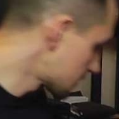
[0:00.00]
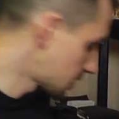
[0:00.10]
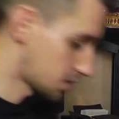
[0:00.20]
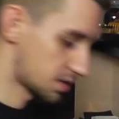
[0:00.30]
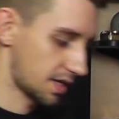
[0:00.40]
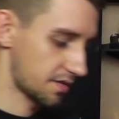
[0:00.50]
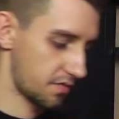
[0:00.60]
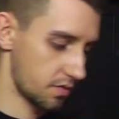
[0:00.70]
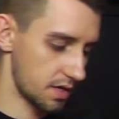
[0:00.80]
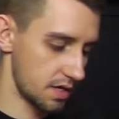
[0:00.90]
No stand
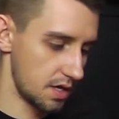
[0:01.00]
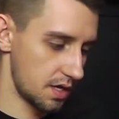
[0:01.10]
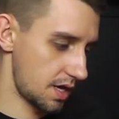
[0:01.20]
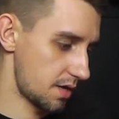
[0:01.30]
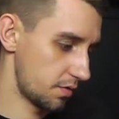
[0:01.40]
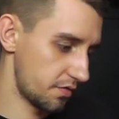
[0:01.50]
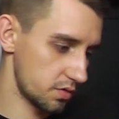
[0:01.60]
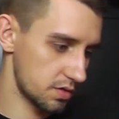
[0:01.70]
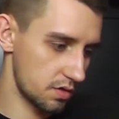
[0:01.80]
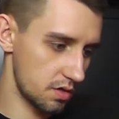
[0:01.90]
for it. We've
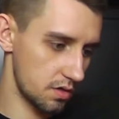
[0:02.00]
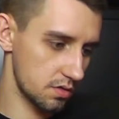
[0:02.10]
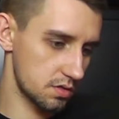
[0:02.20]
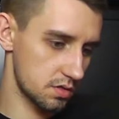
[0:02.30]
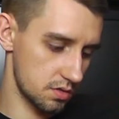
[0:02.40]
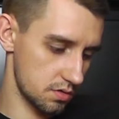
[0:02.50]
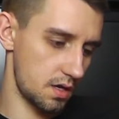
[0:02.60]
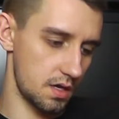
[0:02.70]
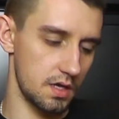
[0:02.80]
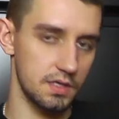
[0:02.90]
also got
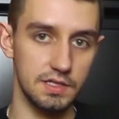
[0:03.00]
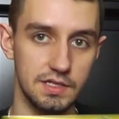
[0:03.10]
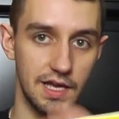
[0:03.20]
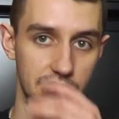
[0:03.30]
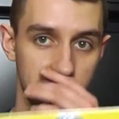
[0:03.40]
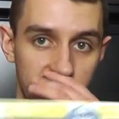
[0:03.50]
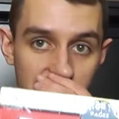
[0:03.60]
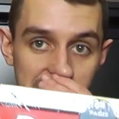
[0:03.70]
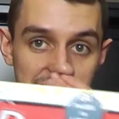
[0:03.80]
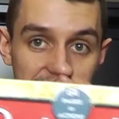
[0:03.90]
a Detective
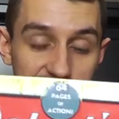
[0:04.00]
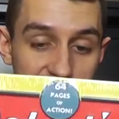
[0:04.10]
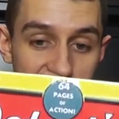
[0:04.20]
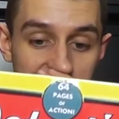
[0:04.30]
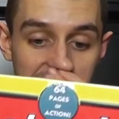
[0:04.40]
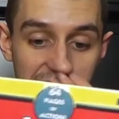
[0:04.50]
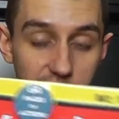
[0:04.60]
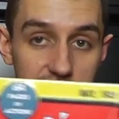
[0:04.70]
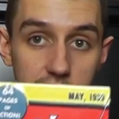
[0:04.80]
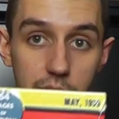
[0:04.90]
Comics one,
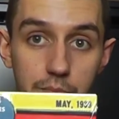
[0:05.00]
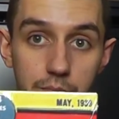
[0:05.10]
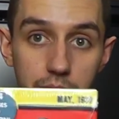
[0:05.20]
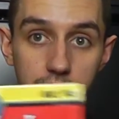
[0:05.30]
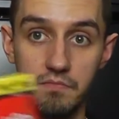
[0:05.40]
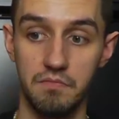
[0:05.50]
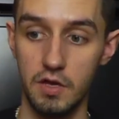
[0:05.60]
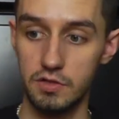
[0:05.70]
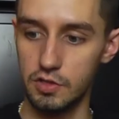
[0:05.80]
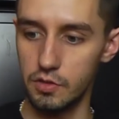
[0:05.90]
which I
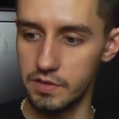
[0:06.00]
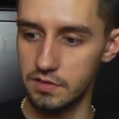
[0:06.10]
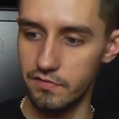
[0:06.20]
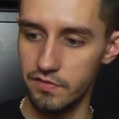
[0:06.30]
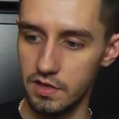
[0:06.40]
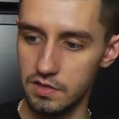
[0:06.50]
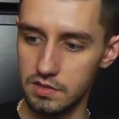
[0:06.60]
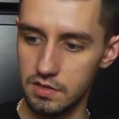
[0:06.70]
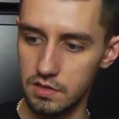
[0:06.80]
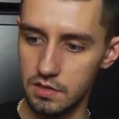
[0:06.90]
assume is the
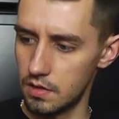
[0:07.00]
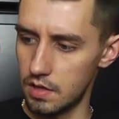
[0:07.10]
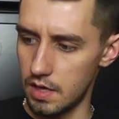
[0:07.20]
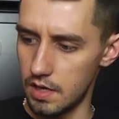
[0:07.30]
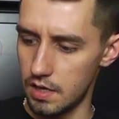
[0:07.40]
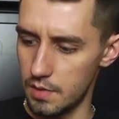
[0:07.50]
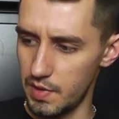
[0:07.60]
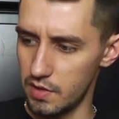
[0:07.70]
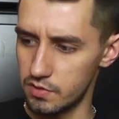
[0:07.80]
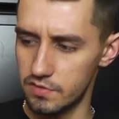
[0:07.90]
first
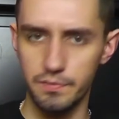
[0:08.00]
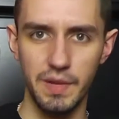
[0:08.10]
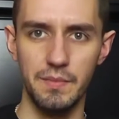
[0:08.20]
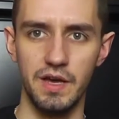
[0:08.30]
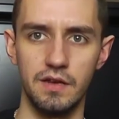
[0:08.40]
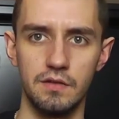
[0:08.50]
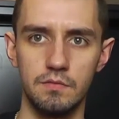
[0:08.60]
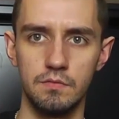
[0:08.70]
appearance of Batman.